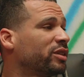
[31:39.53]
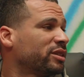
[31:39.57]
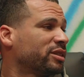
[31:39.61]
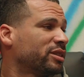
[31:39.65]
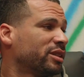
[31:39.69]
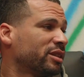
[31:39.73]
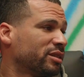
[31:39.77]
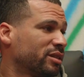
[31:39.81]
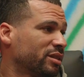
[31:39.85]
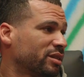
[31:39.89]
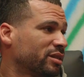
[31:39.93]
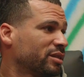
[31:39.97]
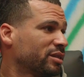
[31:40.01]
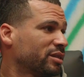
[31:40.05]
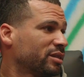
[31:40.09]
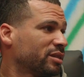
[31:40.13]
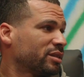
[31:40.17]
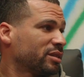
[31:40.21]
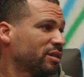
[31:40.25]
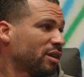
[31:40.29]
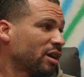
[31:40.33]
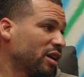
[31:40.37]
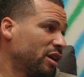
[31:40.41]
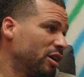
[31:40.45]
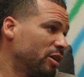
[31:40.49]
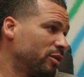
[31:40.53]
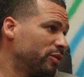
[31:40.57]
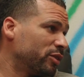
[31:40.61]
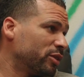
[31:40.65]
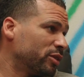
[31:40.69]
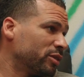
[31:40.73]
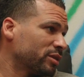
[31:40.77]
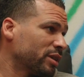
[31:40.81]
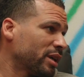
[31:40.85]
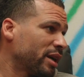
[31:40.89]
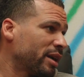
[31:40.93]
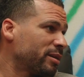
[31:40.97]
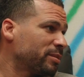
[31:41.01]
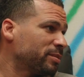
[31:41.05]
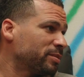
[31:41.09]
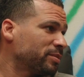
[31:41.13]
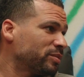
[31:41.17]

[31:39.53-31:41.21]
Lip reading: decisions are helpful, right?